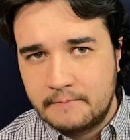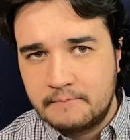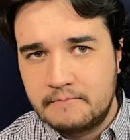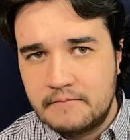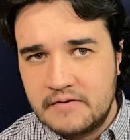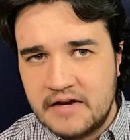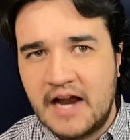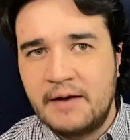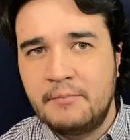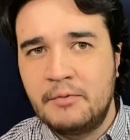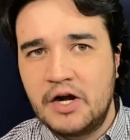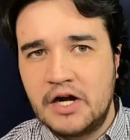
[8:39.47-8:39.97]

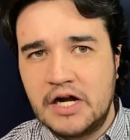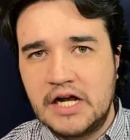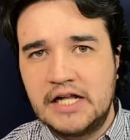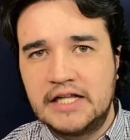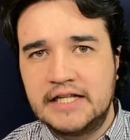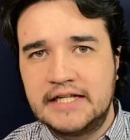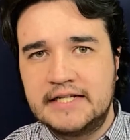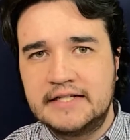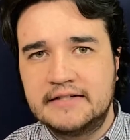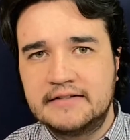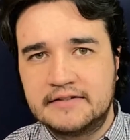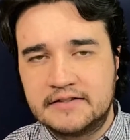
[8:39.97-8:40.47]
Nightmare
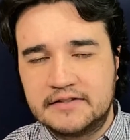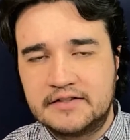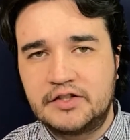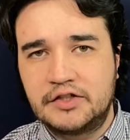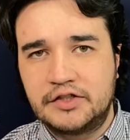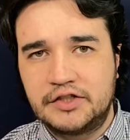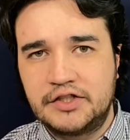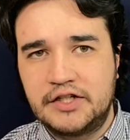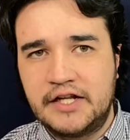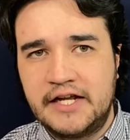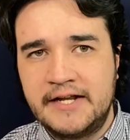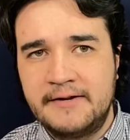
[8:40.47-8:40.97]
Alley is the
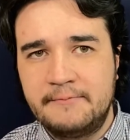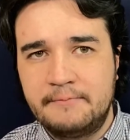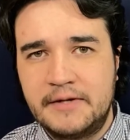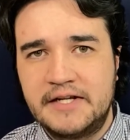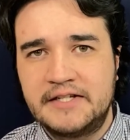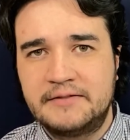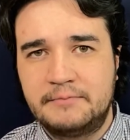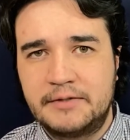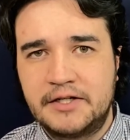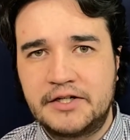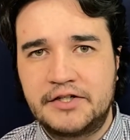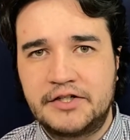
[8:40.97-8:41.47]
Searchlight
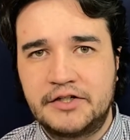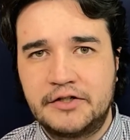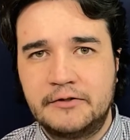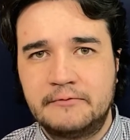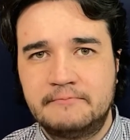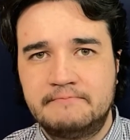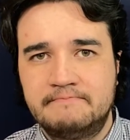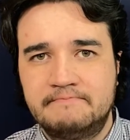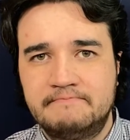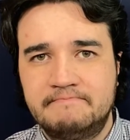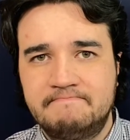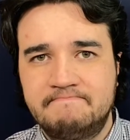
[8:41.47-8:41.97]
Best Picture.
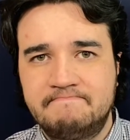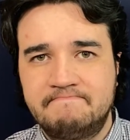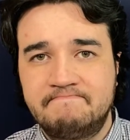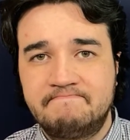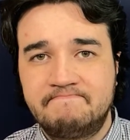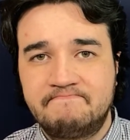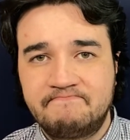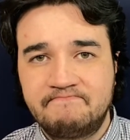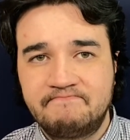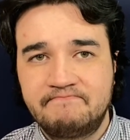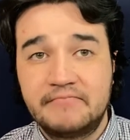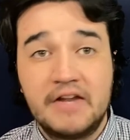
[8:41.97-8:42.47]

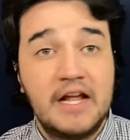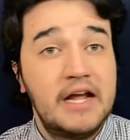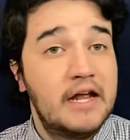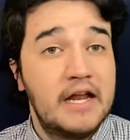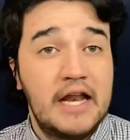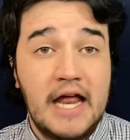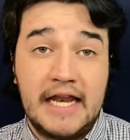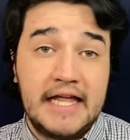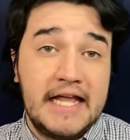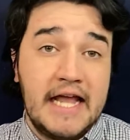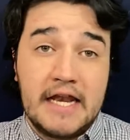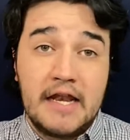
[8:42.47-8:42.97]

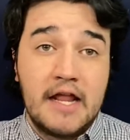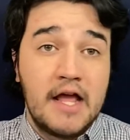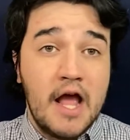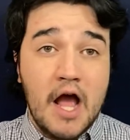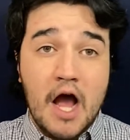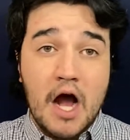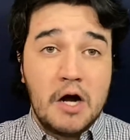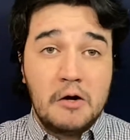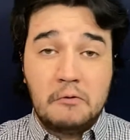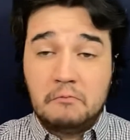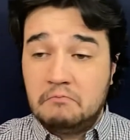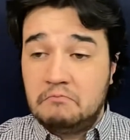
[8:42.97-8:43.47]
And again,
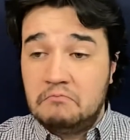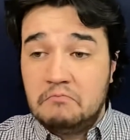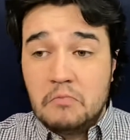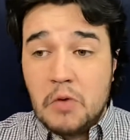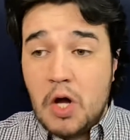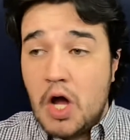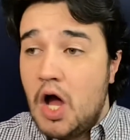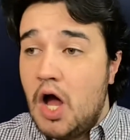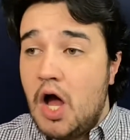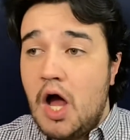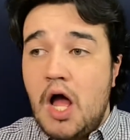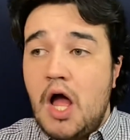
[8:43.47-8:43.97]

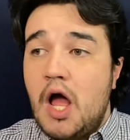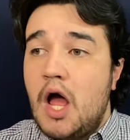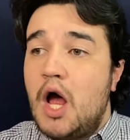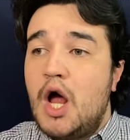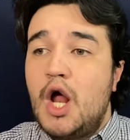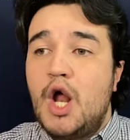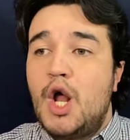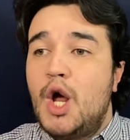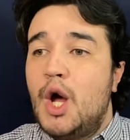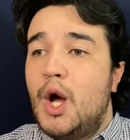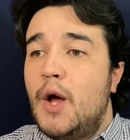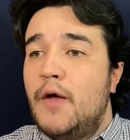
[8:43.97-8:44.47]

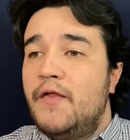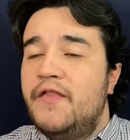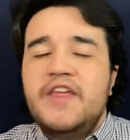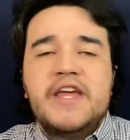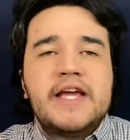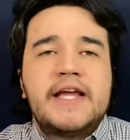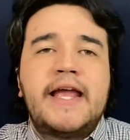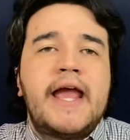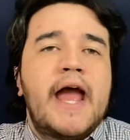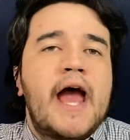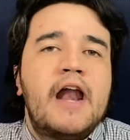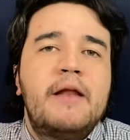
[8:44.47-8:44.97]
the
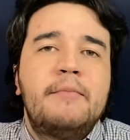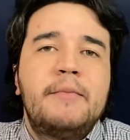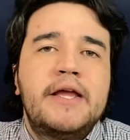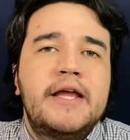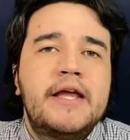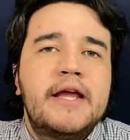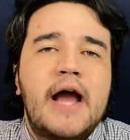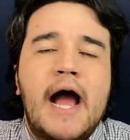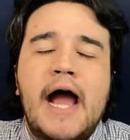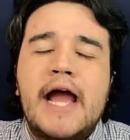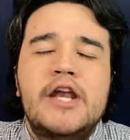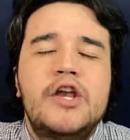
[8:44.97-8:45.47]

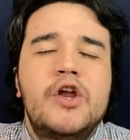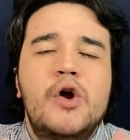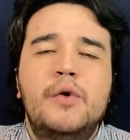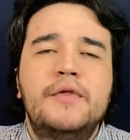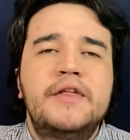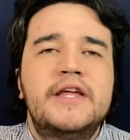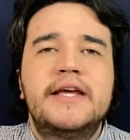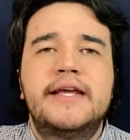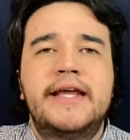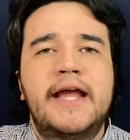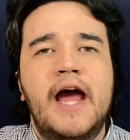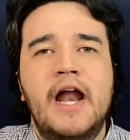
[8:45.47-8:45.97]
Academy, I know
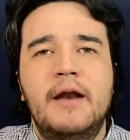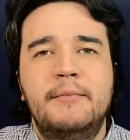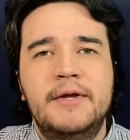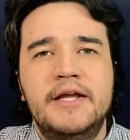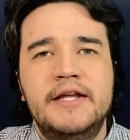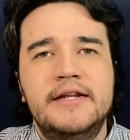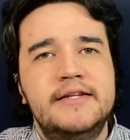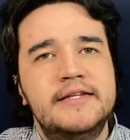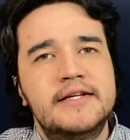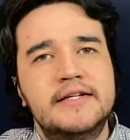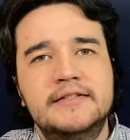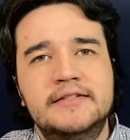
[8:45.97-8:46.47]
the Academy
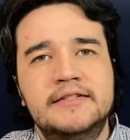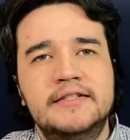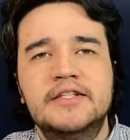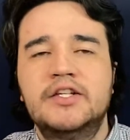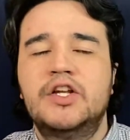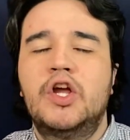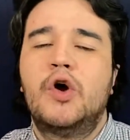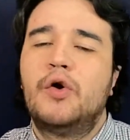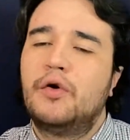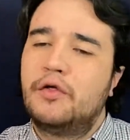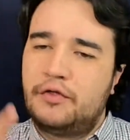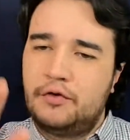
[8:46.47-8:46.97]
doesn't
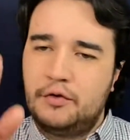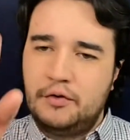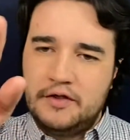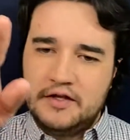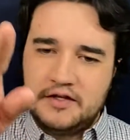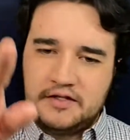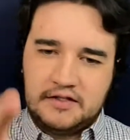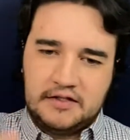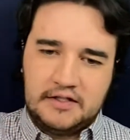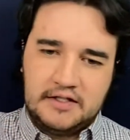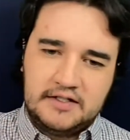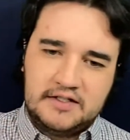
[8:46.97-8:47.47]
go through
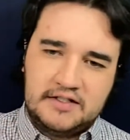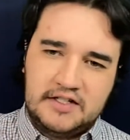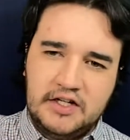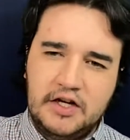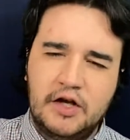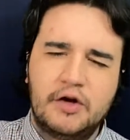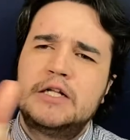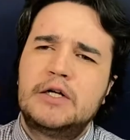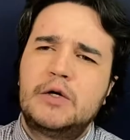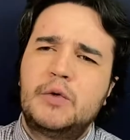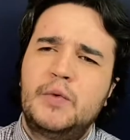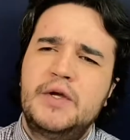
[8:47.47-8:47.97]
this list and
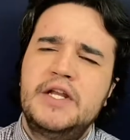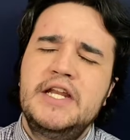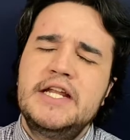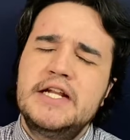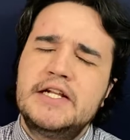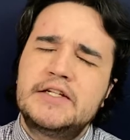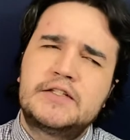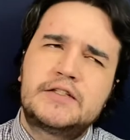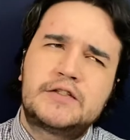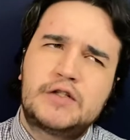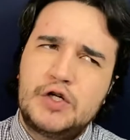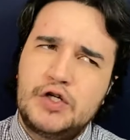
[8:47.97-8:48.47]
go, we need a
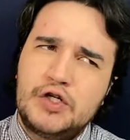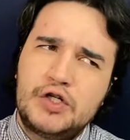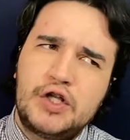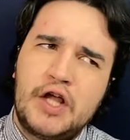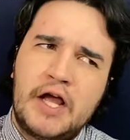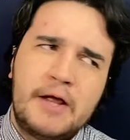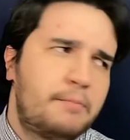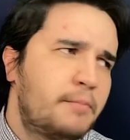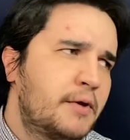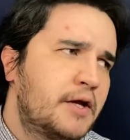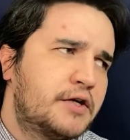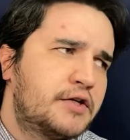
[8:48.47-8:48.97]

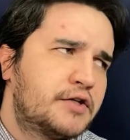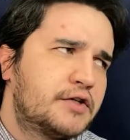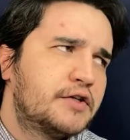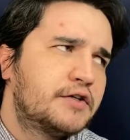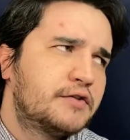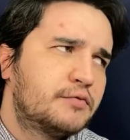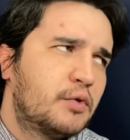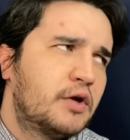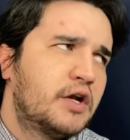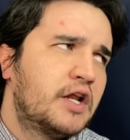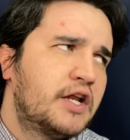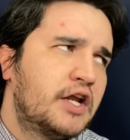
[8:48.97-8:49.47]
Searchlight
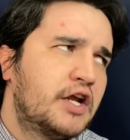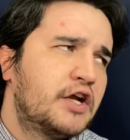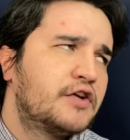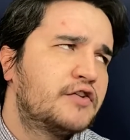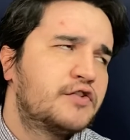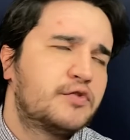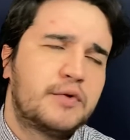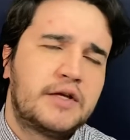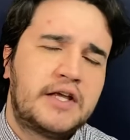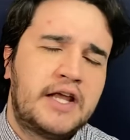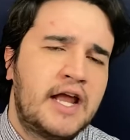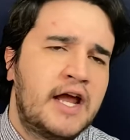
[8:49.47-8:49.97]
Pictures one in here,
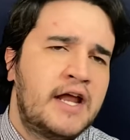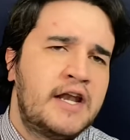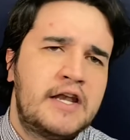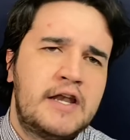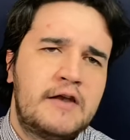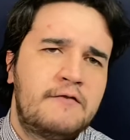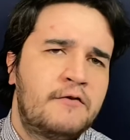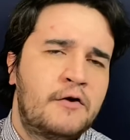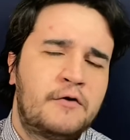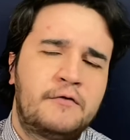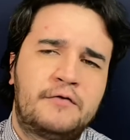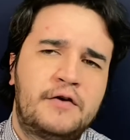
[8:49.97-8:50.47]
so we can't
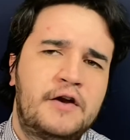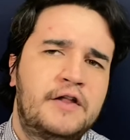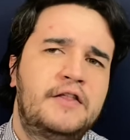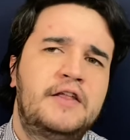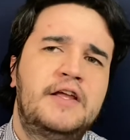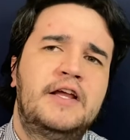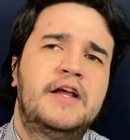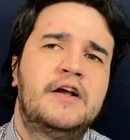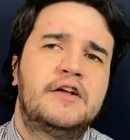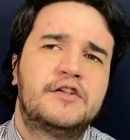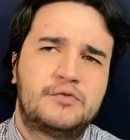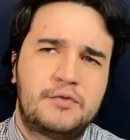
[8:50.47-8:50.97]
vote for
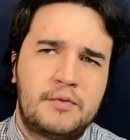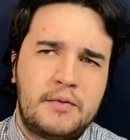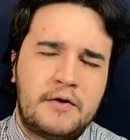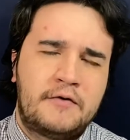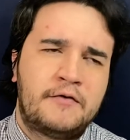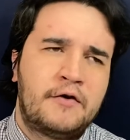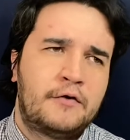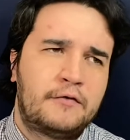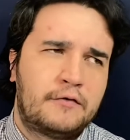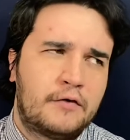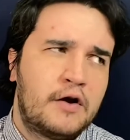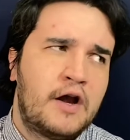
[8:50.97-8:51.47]
anything else. We better
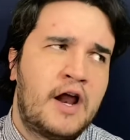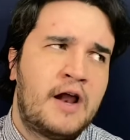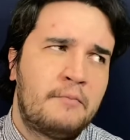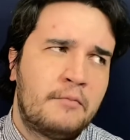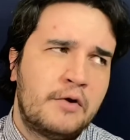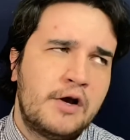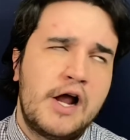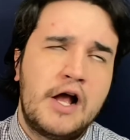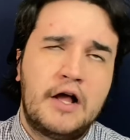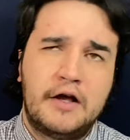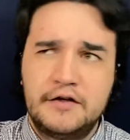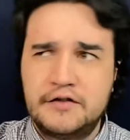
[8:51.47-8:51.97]
vote for
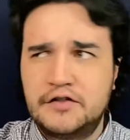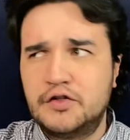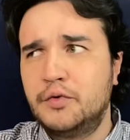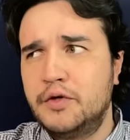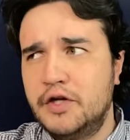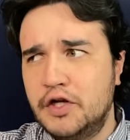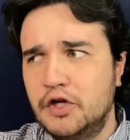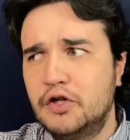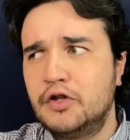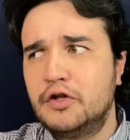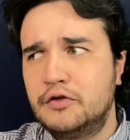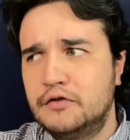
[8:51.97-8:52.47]
Nightmare Alley, so we
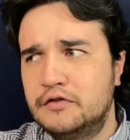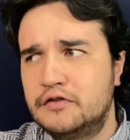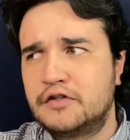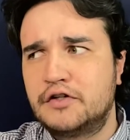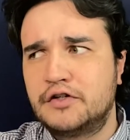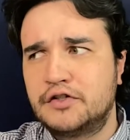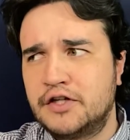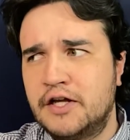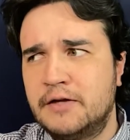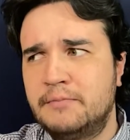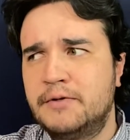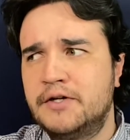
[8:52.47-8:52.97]
include
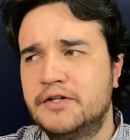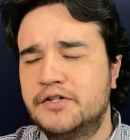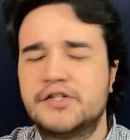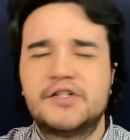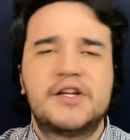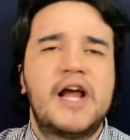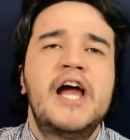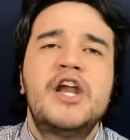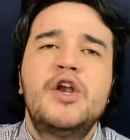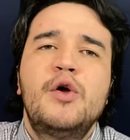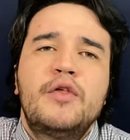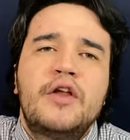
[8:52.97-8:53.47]
Searchlight Pictures.
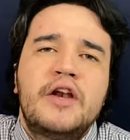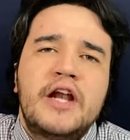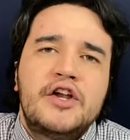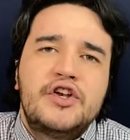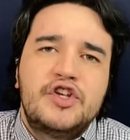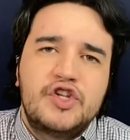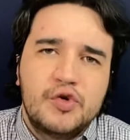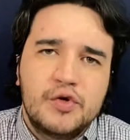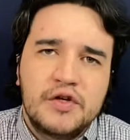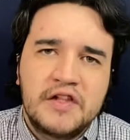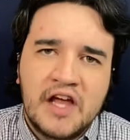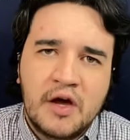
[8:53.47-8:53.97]
I know they're not
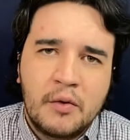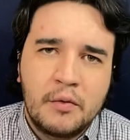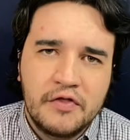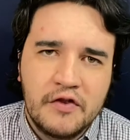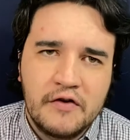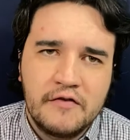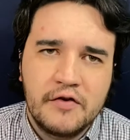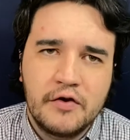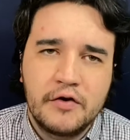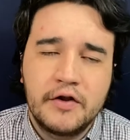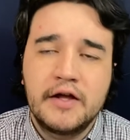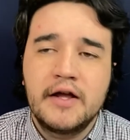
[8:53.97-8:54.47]
doing that when they're
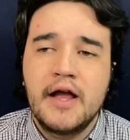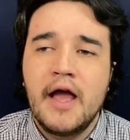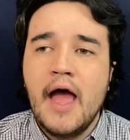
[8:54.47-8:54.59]
voting.